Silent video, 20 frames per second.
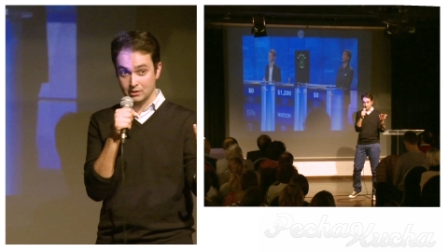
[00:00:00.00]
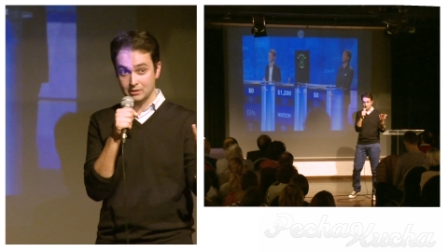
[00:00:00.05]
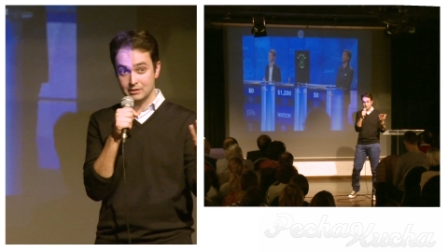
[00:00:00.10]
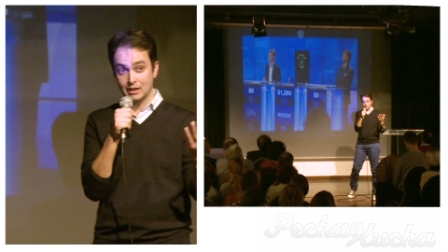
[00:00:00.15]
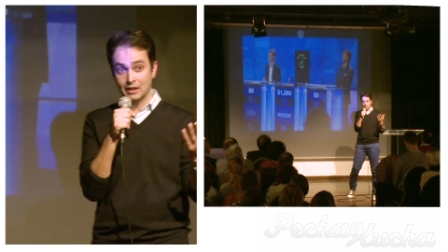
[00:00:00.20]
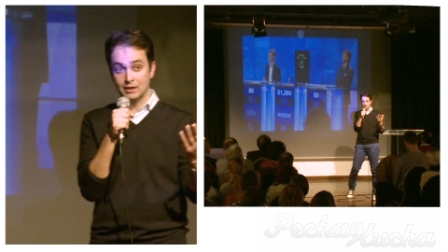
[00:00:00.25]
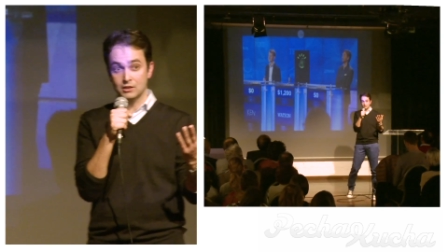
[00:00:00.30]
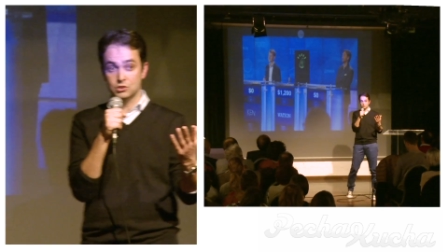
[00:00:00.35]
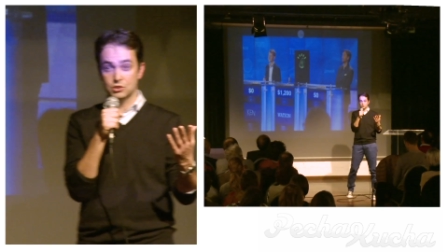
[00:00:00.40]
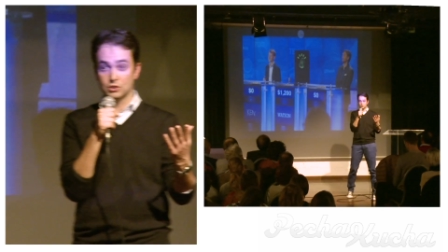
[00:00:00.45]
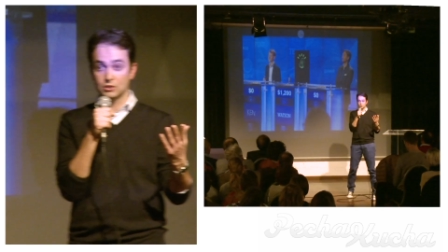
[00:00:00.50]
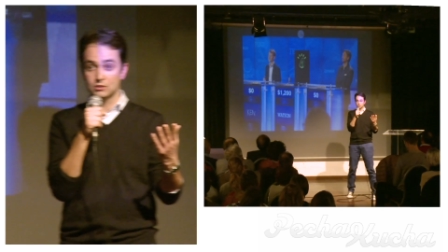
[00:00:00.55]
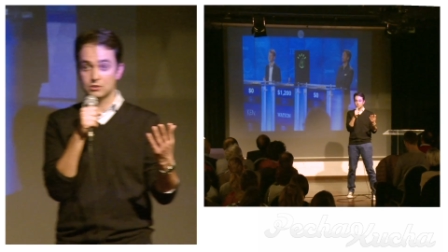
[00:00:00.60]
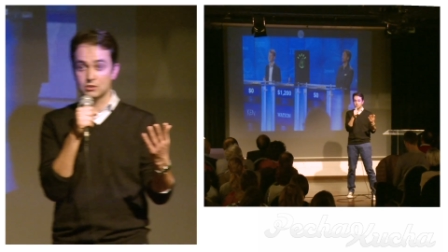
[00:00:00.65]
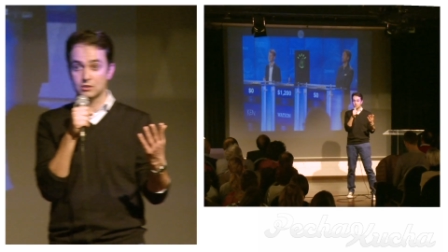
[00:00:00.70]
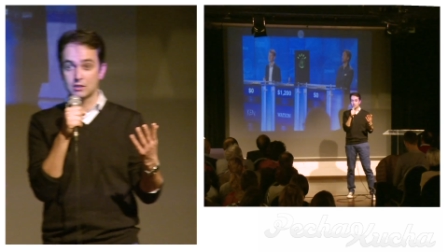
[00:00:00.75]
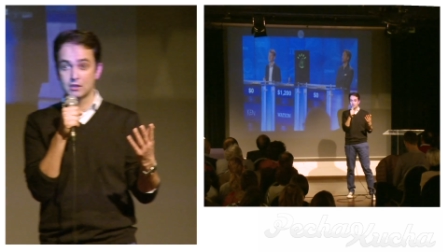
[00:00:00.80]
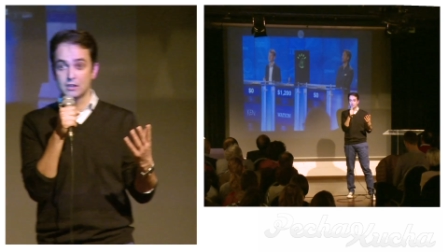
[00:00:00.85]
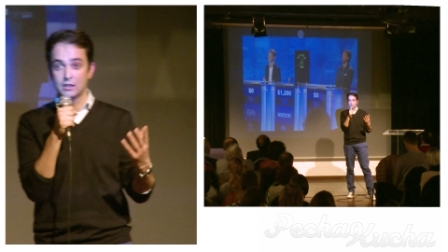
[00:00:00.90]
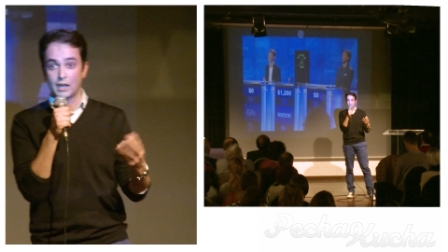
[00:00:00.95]

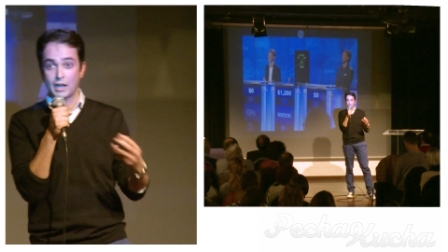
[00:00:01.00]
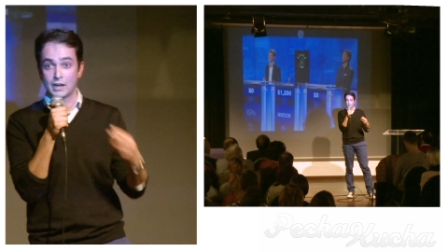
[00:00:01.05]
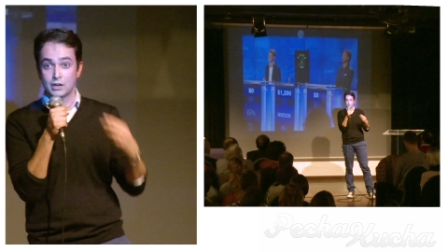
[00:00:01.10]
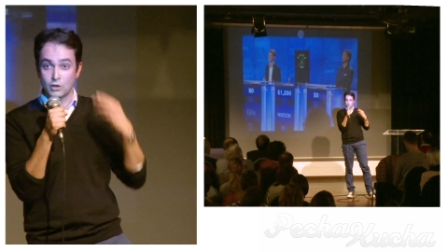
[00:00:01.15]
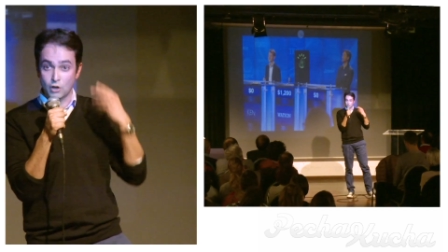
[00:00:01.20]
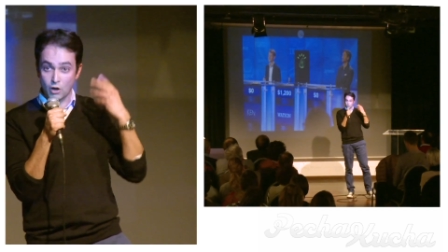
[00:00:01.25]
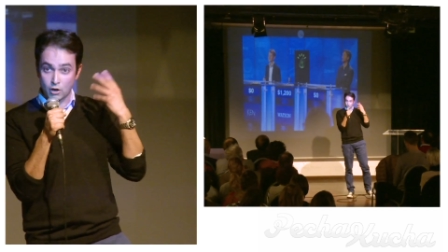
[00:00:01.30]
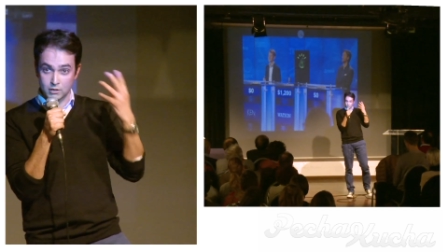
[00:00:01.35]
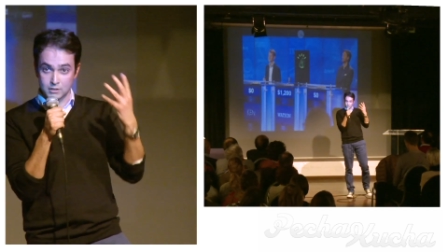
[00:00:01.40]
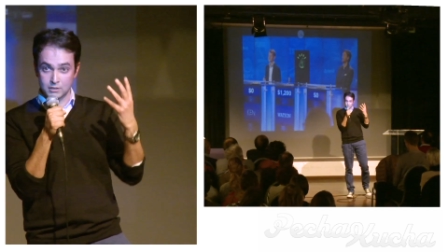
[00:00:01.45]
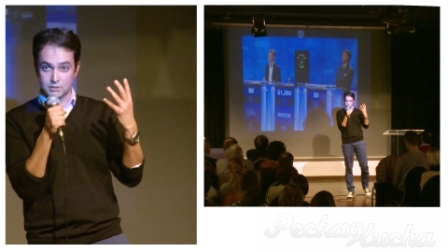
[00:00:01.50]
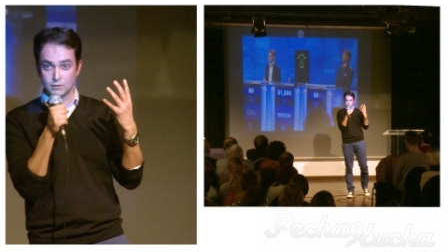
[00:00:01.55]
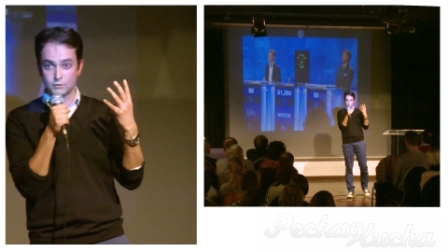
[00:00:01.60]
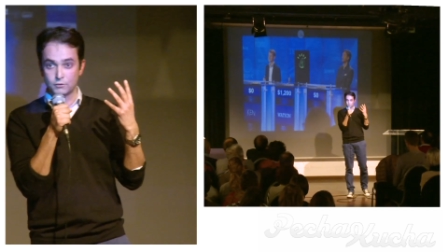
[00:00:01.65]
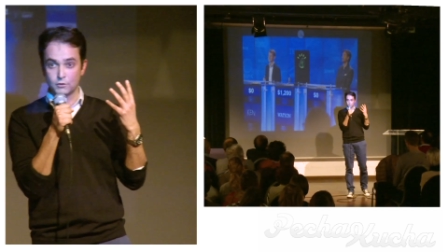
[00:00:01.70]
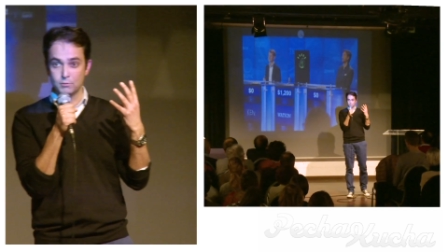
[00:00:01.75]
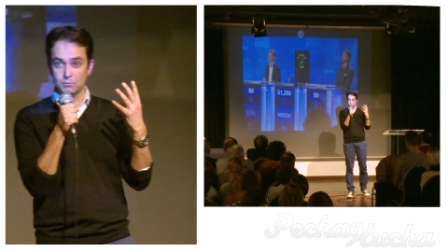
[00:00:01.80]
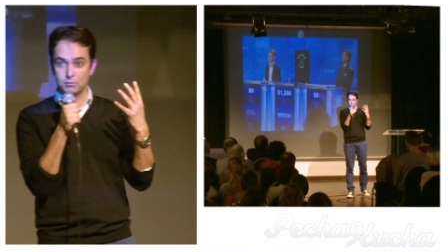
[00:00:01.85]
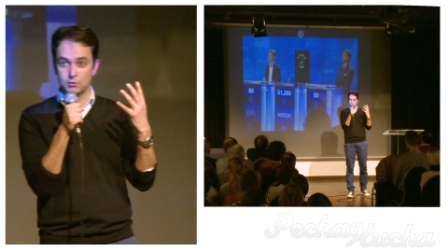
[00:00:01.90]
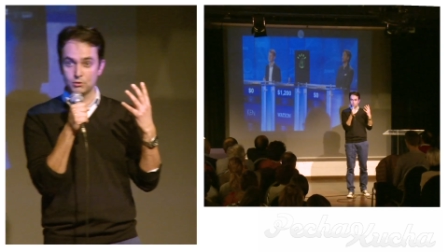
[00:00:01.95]
intelligence and
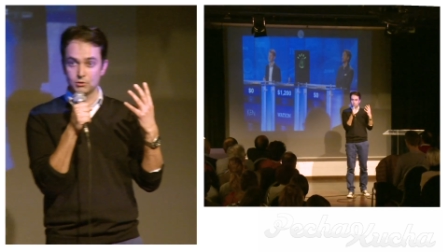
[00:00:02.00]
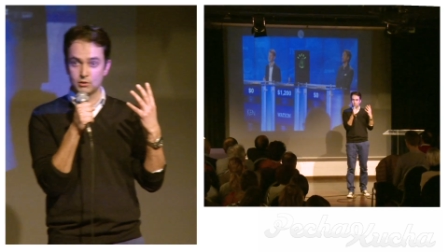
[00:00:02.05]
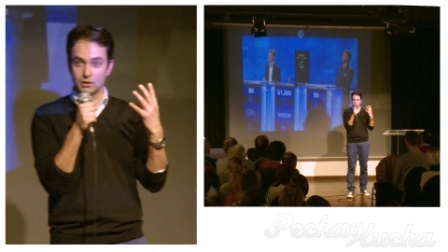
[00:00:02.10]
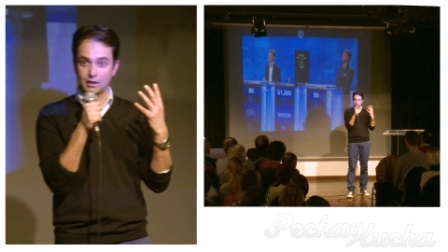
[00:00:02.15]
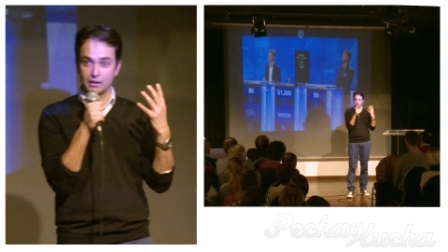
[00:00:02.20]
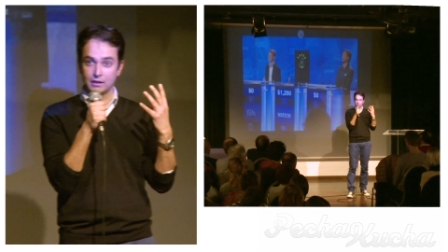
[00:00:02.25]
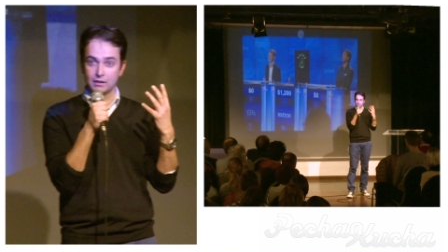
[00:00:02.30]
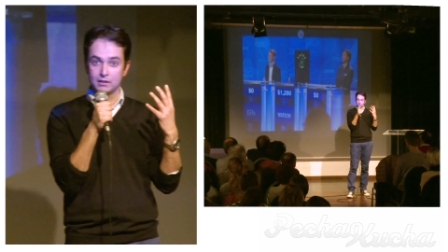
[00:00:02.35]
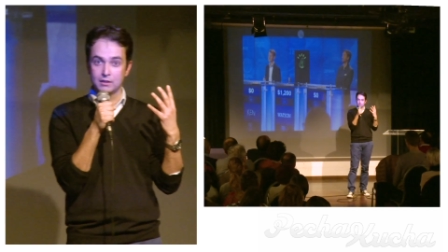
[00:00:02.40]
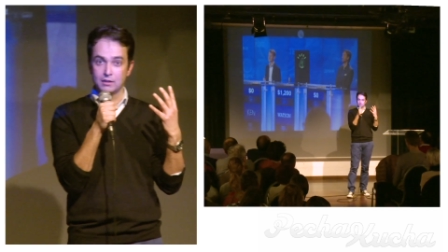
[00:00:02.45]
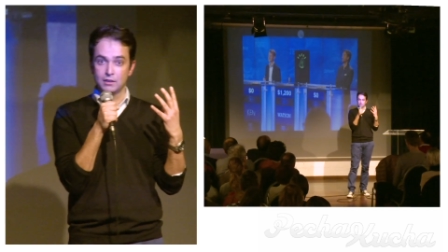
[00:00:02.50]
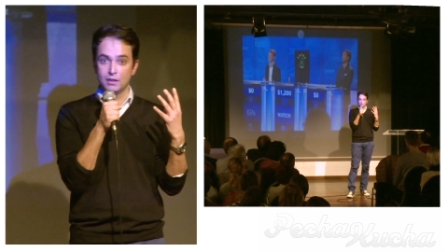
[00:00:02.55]
cognitive computing,